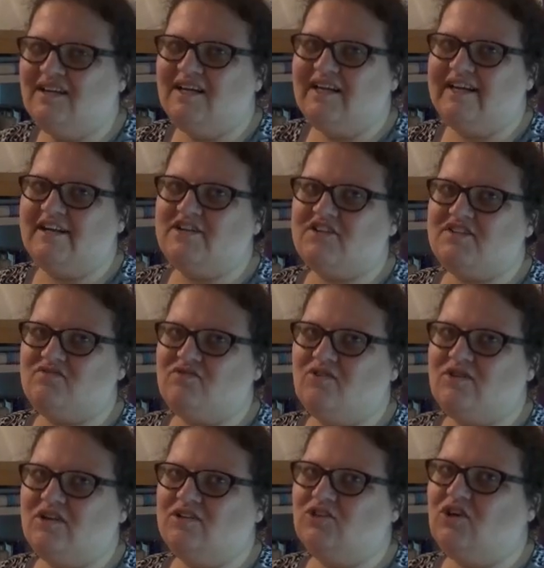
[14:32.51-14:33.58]
I just wrote
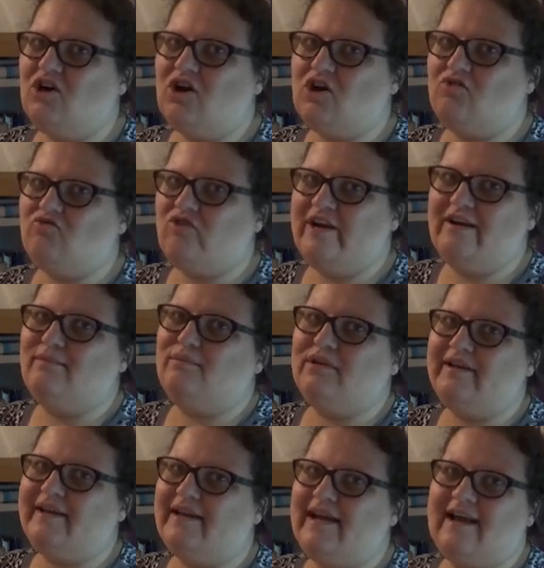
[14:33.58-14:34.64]
a long,
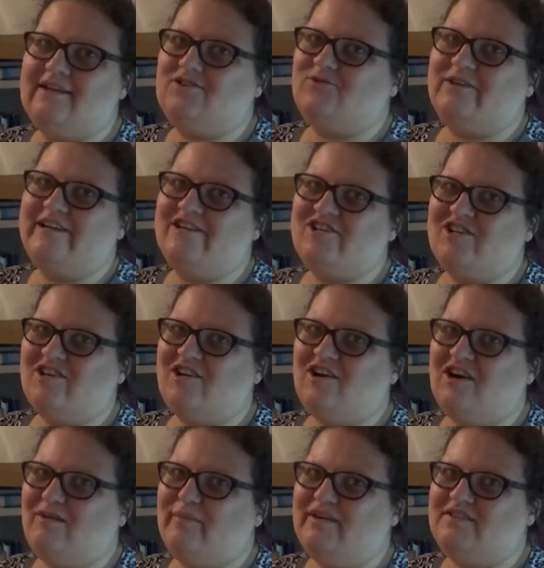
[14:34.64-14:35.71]
rambling adoration
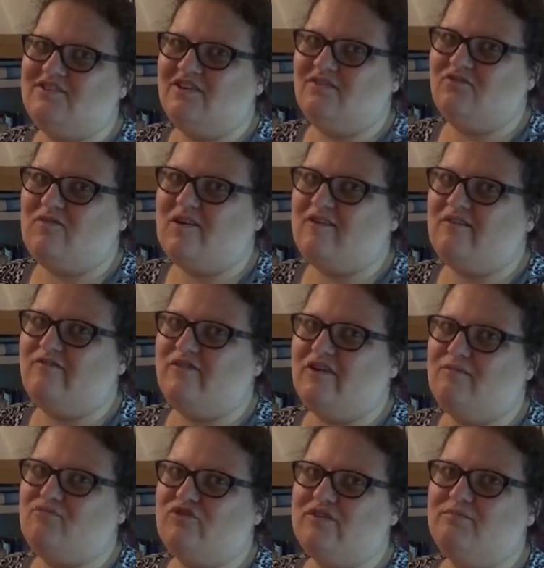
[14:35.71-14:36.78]
comment on one of uh,
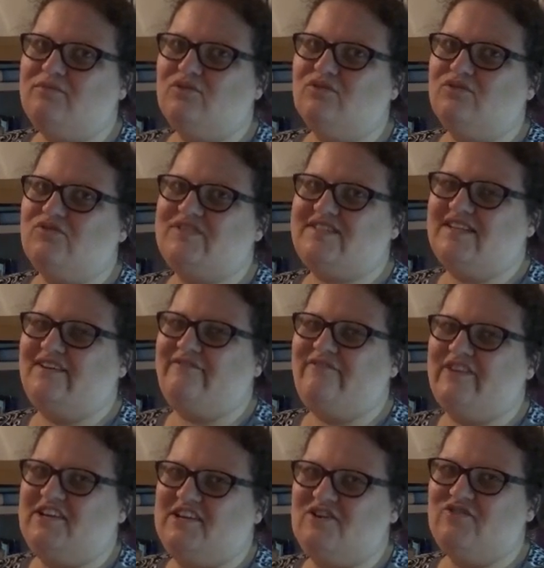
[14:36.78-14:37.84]
Britta Bowler's uh,
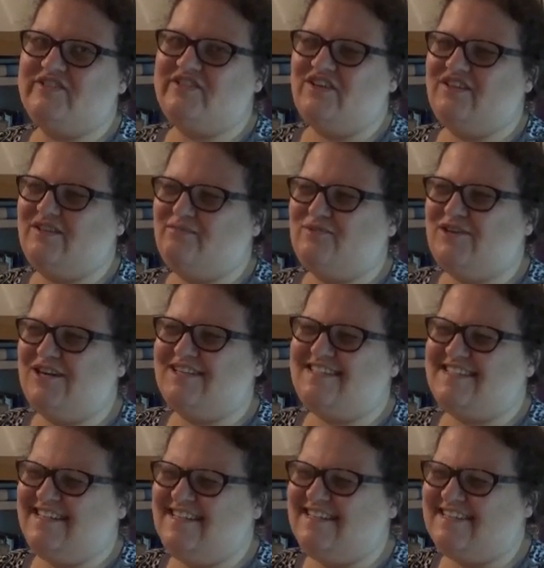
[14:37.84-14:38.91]
videos on the
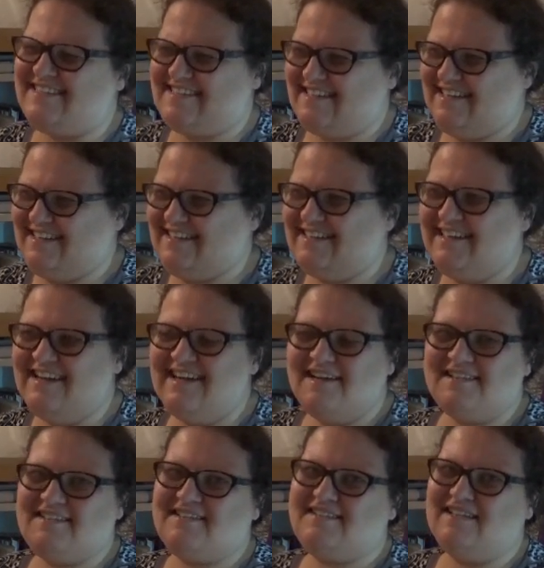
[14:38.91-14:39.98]
Brontes. Uh,
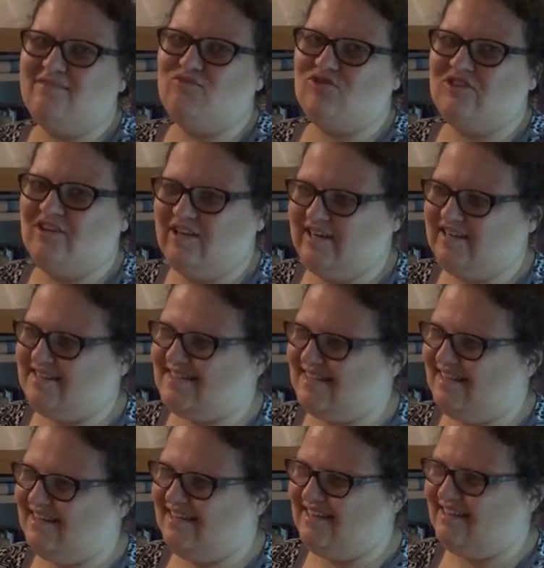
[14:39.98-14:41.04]
to summarize,
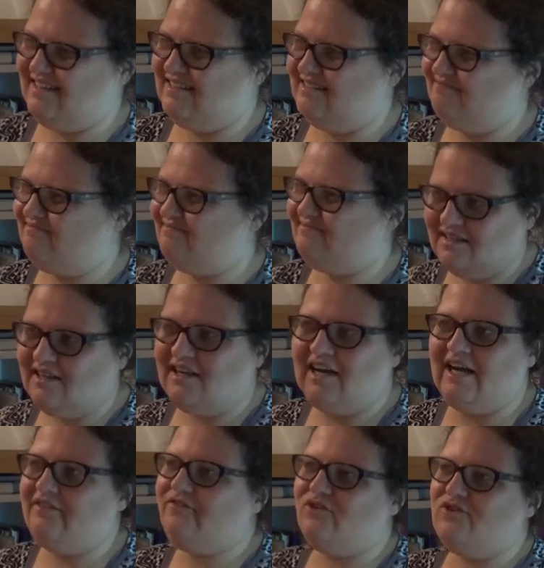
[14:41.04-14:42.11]
uh,
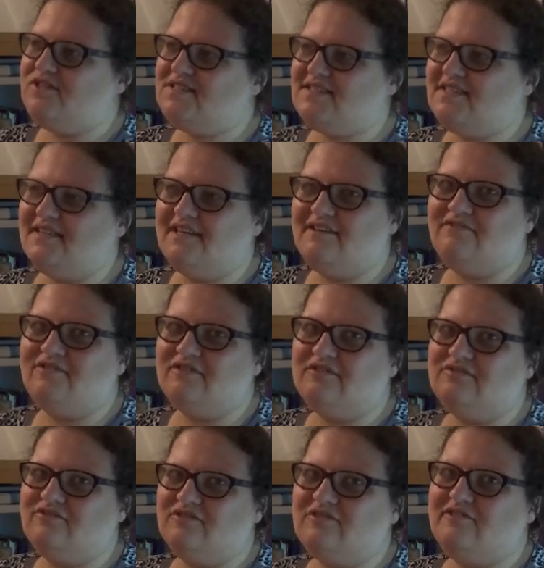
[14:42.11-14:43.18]
I first uh, fell
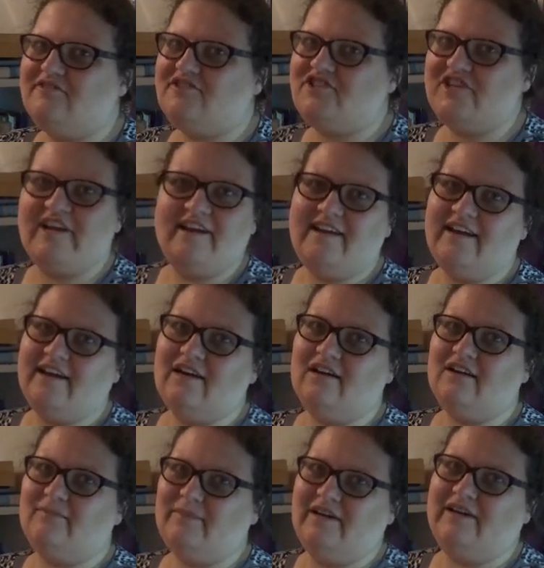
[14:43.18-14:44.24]
for Jane
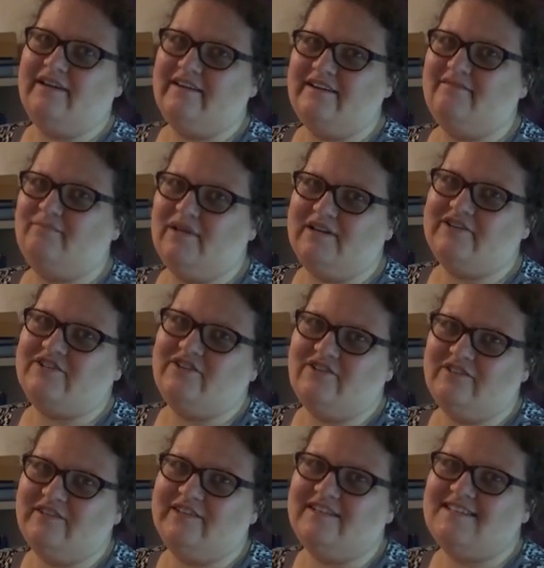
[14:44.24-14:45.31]
Eyre by, by
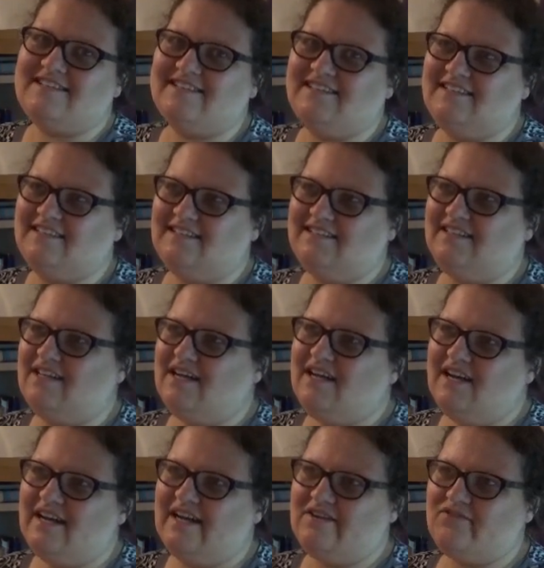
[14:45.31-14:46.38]
Charlotte. Uh,
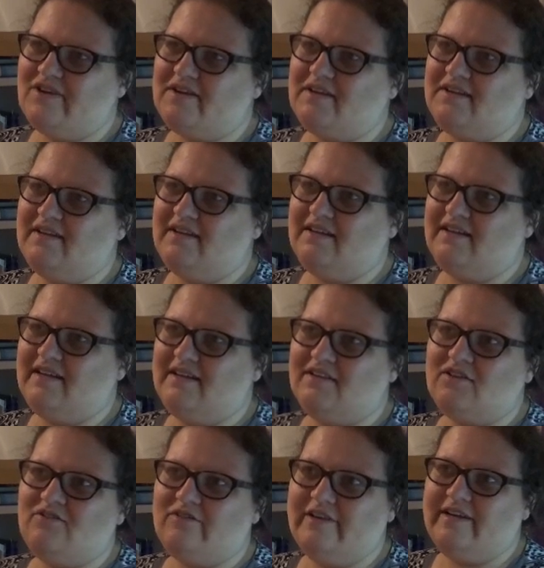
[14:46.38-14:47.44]
I read it in
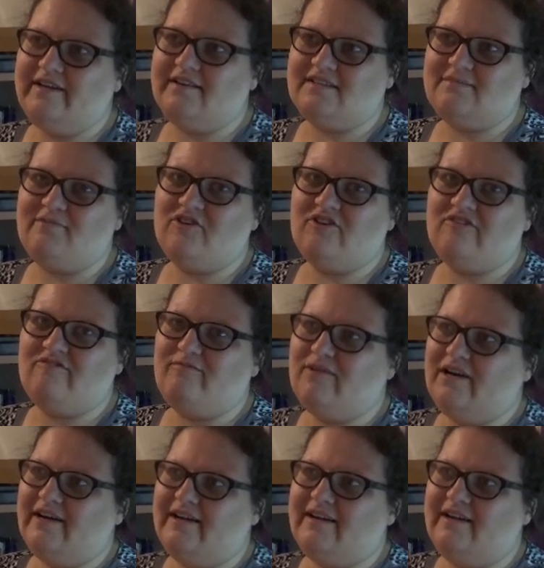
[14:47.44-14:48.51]
eighth grade as part of
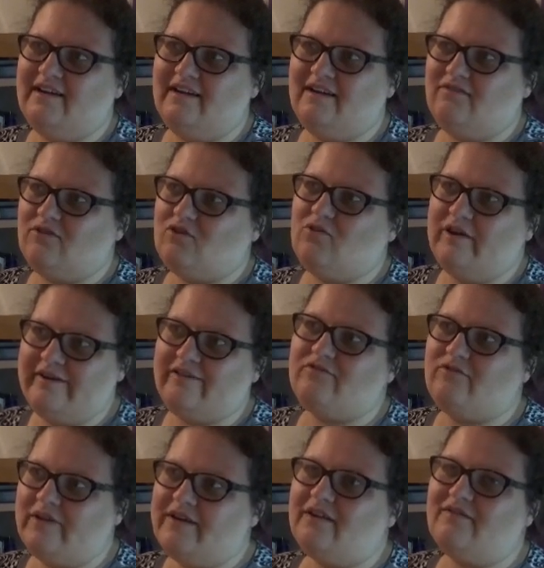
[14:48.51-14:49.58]
my required
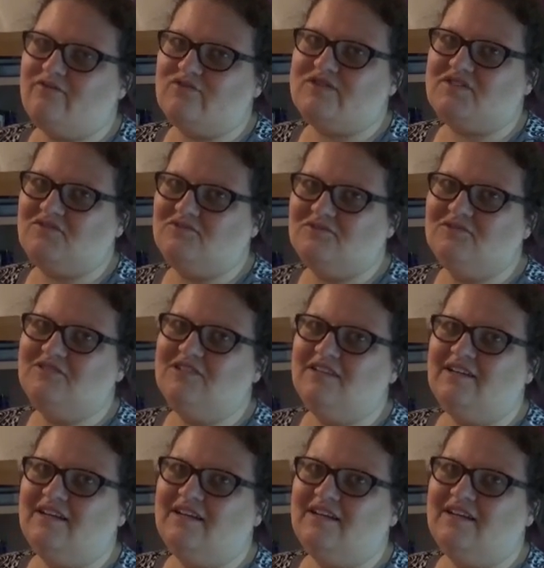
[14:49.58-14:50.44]
reading for school.